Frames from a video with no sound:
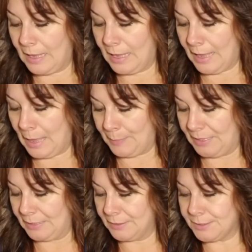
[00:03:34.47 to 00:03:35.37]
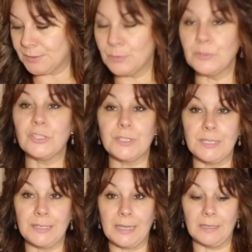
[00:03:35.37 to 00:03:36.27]
Happiness, which is
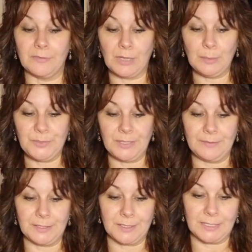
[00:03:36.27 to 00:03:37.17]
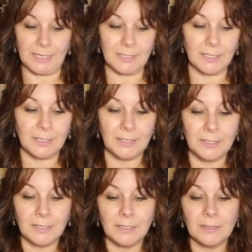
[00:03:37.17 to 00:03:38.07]
the Nine of Cups in this deck.
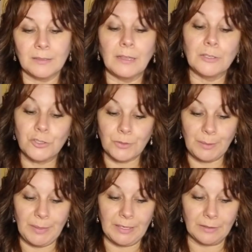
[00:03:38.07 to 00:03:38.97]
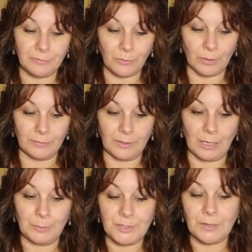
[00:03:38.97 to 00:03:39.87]
Luxury being the Four of
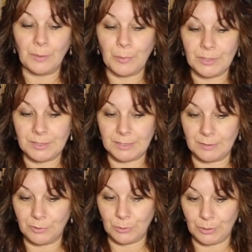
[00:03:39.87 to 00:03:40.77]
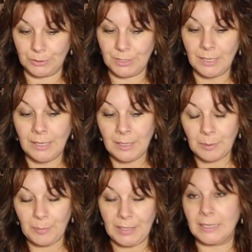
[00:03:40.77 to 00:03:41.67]
Cups, the Princess of Swords
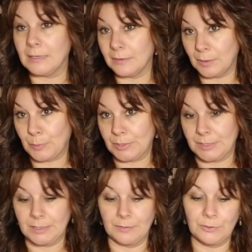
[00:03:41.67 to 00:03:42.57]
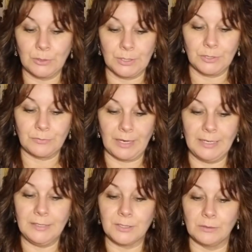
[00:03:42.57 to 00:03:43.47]
being the Princess of Swords,
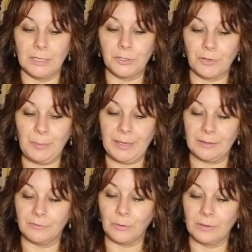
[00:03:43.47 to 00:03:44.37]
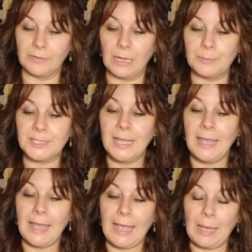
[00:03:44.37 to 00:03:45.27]
right? So luxury being the Four of Cups,
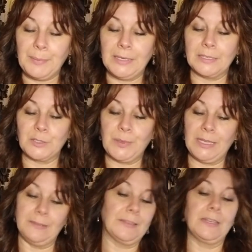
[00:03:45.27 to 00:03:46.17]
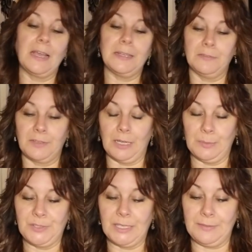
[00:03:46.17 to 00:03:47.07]
happiness being the Nine of
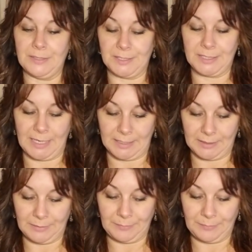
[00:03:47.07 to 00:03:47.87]
Cups in this deck